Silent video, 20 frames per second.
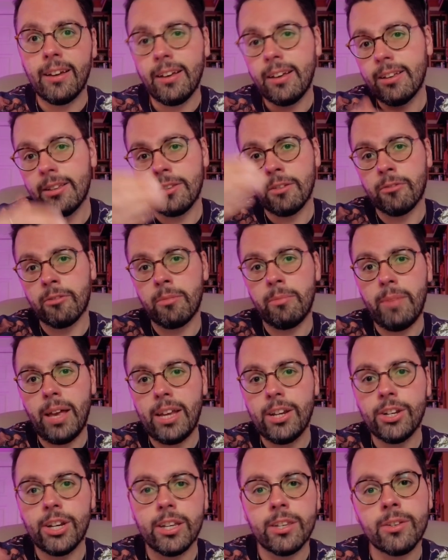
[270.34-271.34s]
So from
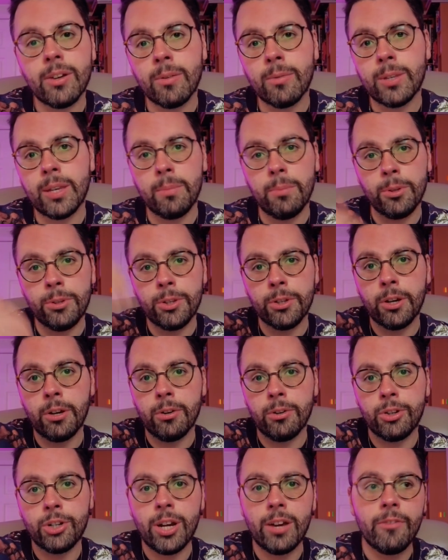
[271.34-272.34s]
Manchester, I was able to
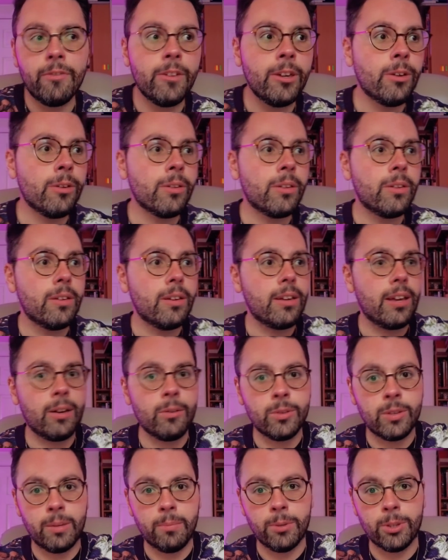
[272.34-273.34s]
go to Sheffield, I
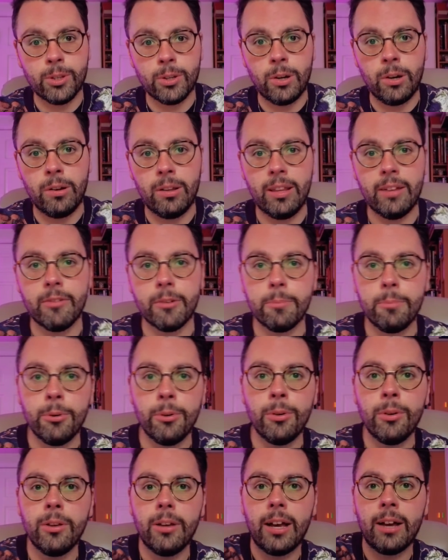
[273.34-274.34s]
was able to go to
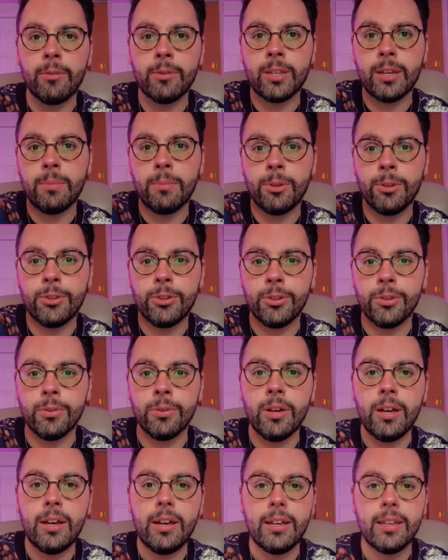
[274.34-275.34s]
Liverpool, I was able
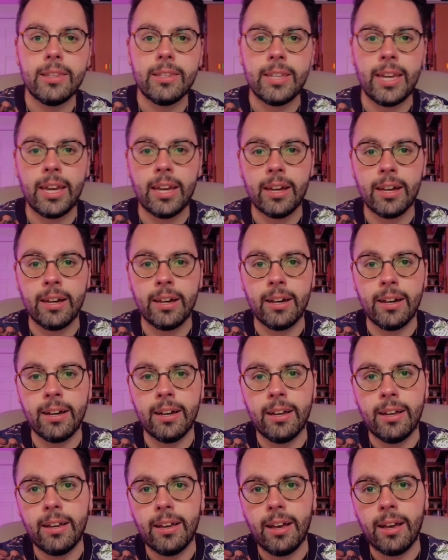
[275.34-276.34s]
to take
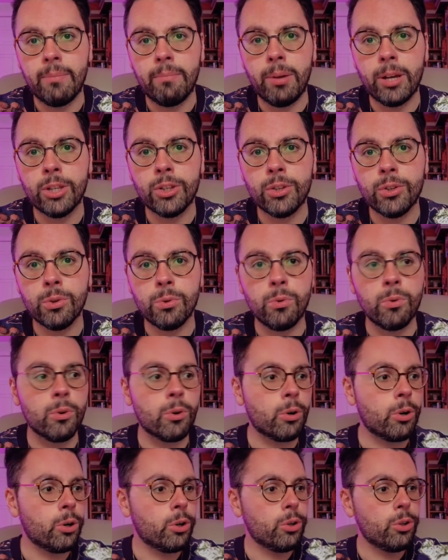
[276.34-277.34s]
a bus
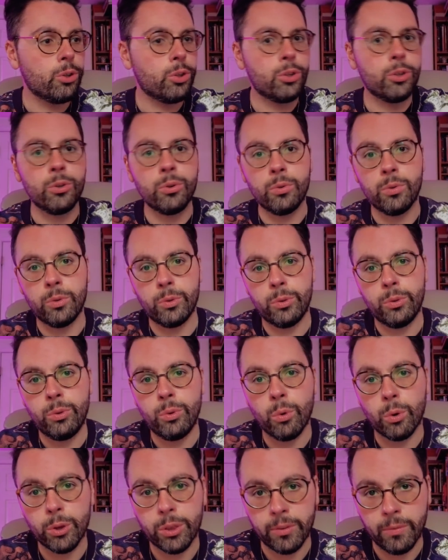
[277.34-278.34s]
tour to
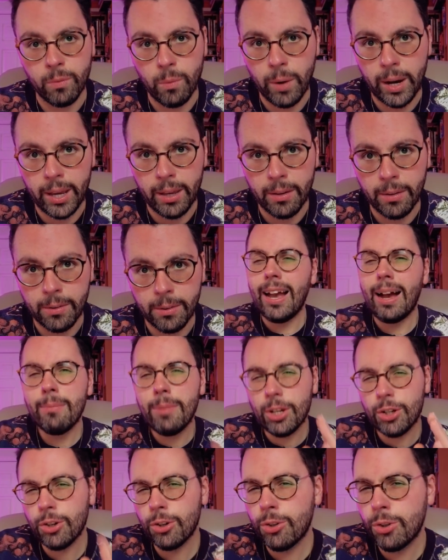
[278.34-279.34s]
north of Wales.
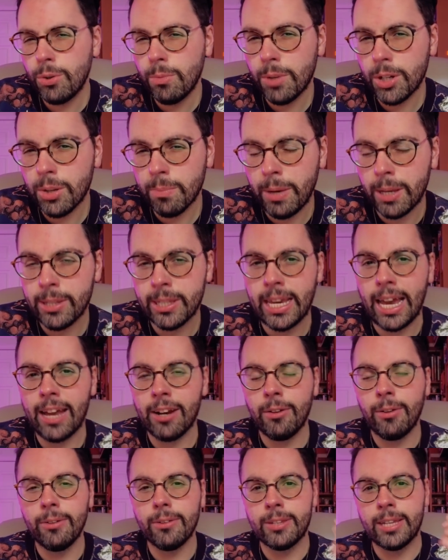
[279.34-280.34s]
I'm not sure too much about
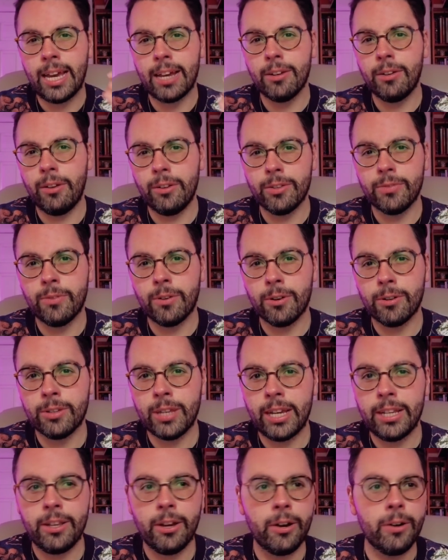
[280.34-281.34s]
Seattle. Seattle, as far
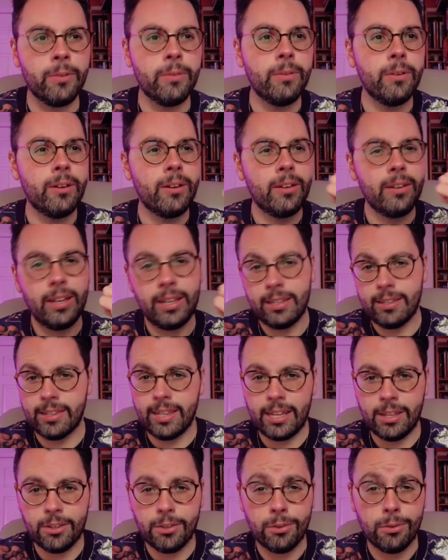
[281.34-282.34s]
as I know, and
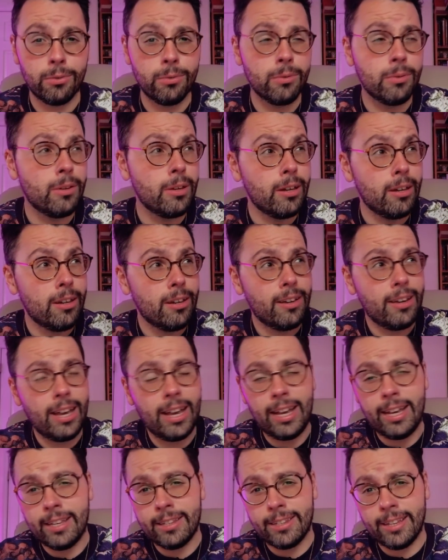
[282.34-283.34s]
stay tuned,
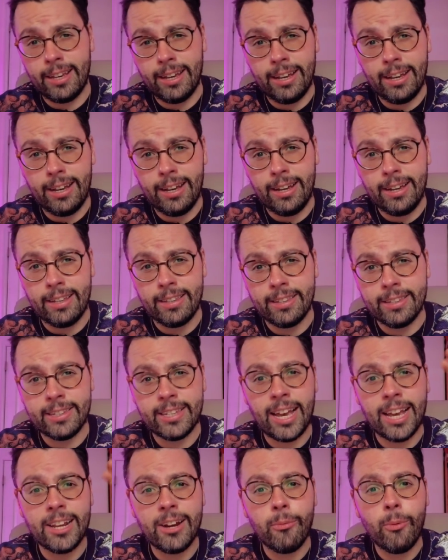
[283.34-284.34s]
has the
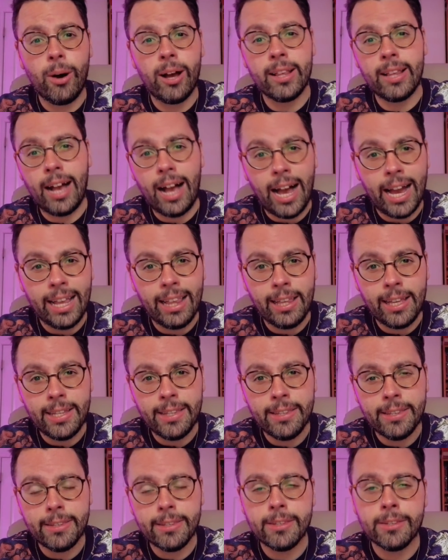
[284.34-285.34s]
San Juan
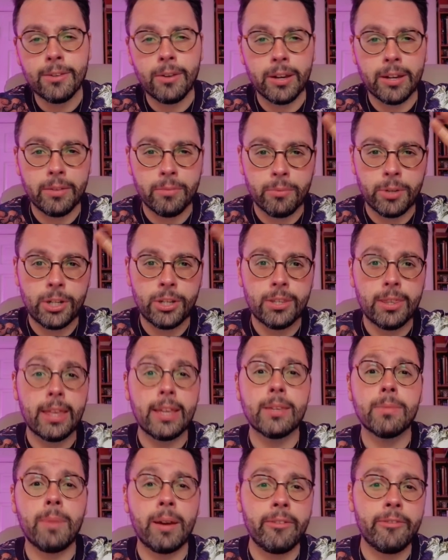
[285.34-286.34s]
Islands, so I can reach
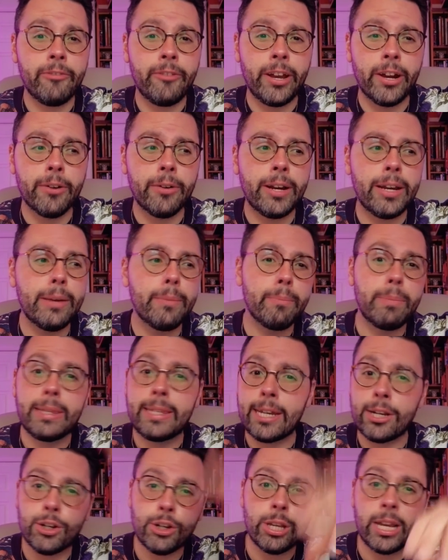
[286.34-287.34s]
things by ferry.
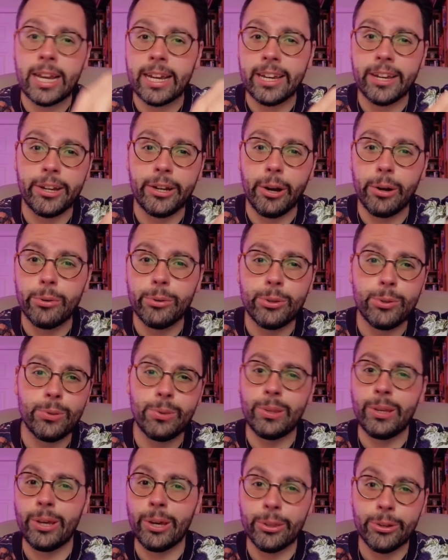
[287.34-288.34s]
Potentially I could go to
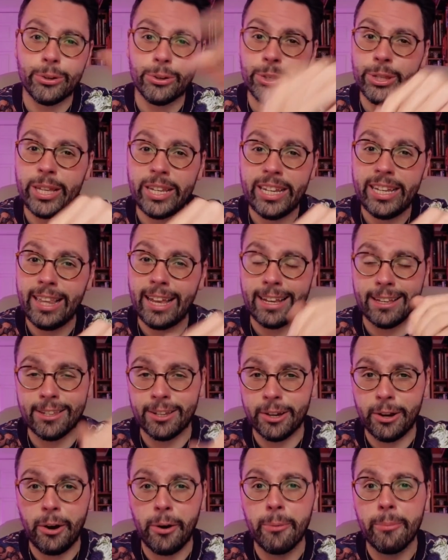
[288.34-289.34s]
the other city like
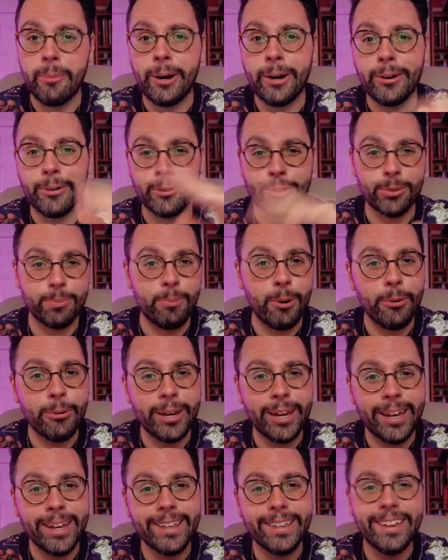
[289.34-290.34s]
Tacoma or
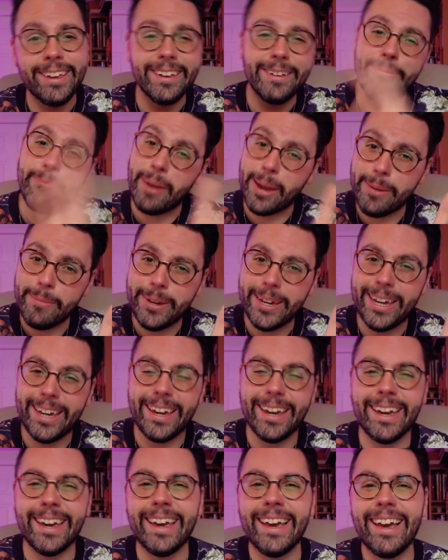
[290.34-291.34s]
Spokane, maybe.
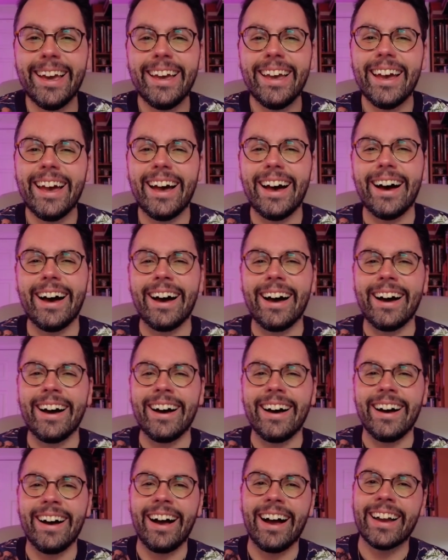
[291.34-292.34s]

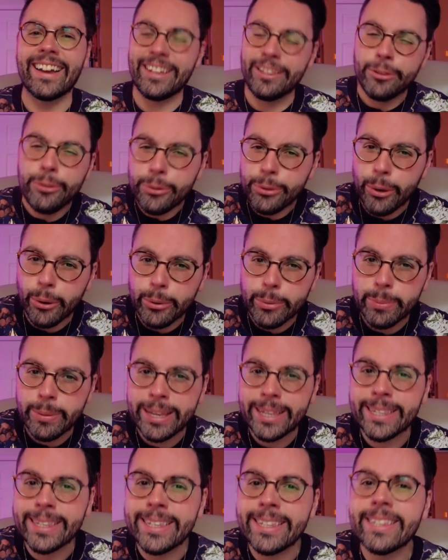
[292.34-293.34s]
I could do those
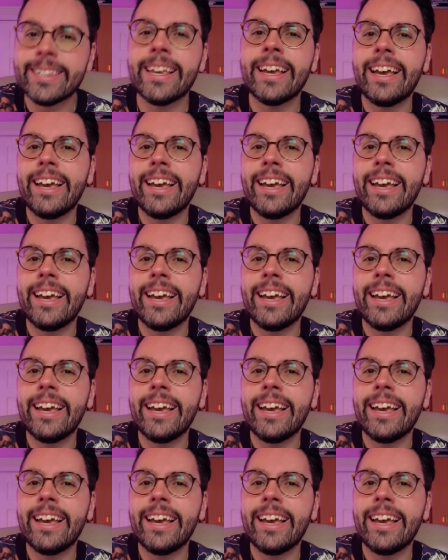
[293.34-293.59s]
places.